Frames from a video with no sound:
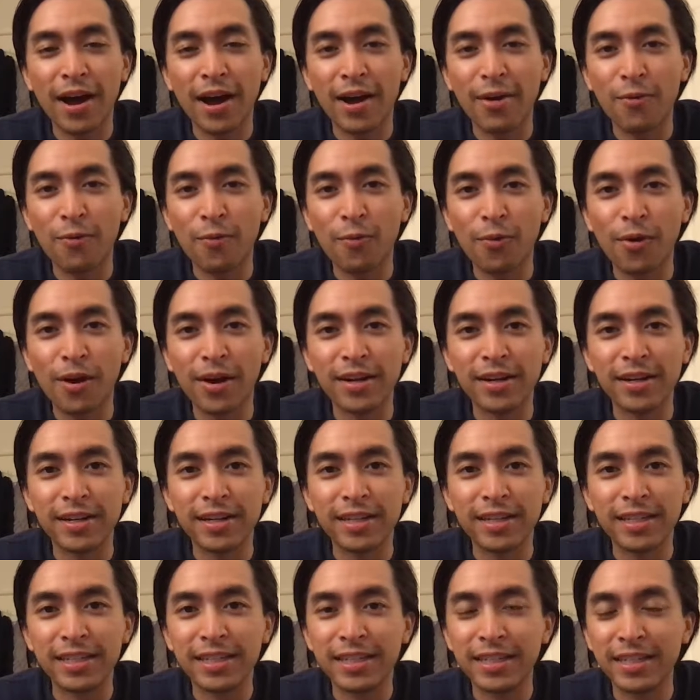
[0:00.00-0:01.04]
why
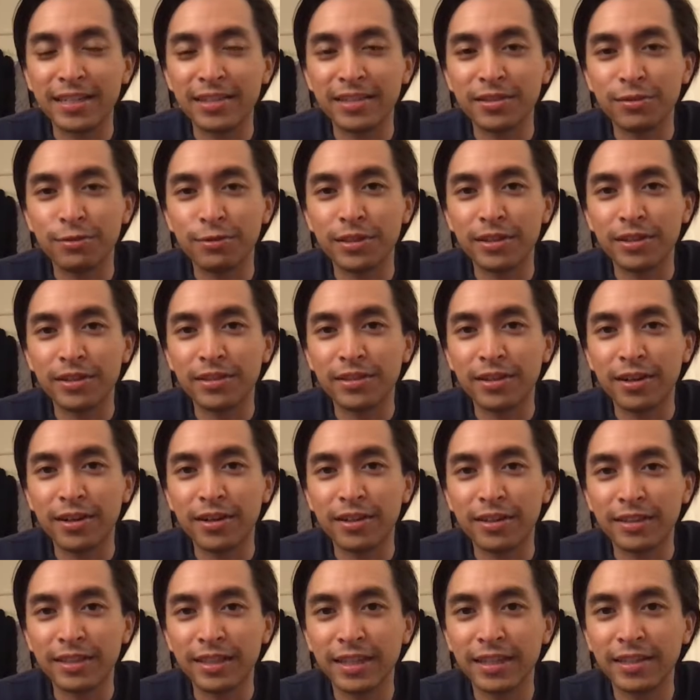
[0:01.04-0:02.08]
not a sweet
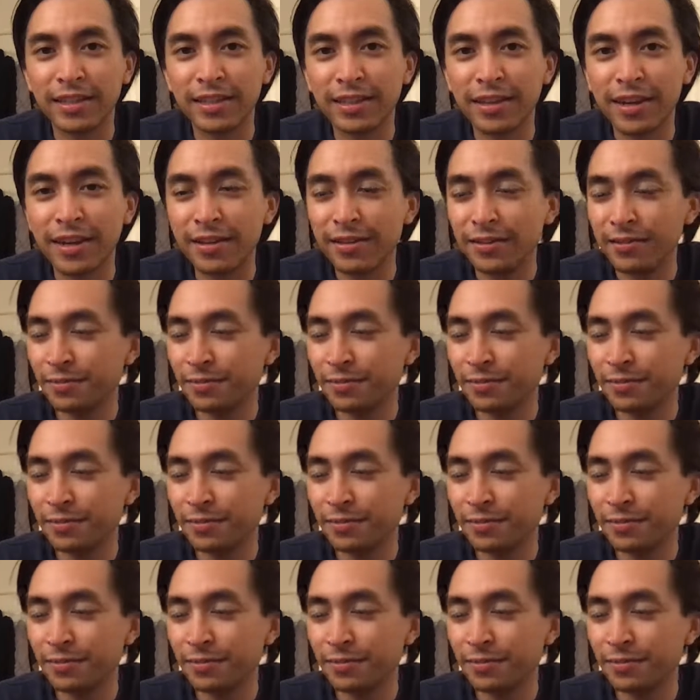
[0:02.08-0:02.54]
song to end the night?